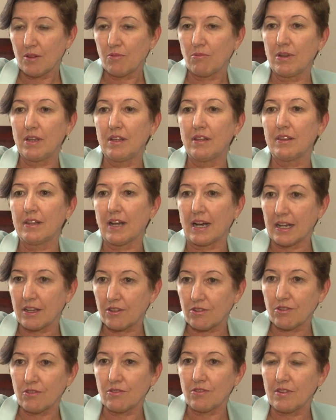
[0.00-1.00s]
We
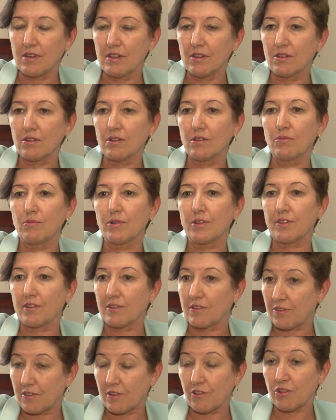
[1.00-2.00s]
like to deal with the
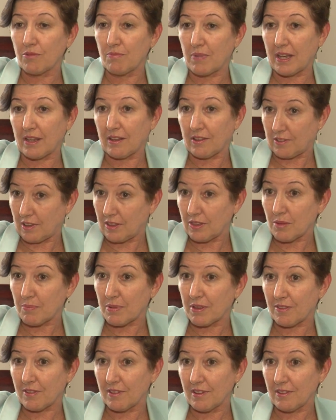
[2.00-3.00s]
decision makers in the
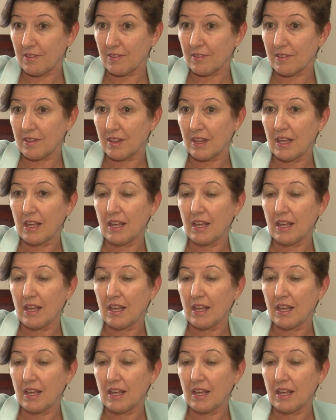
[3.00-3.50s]
business,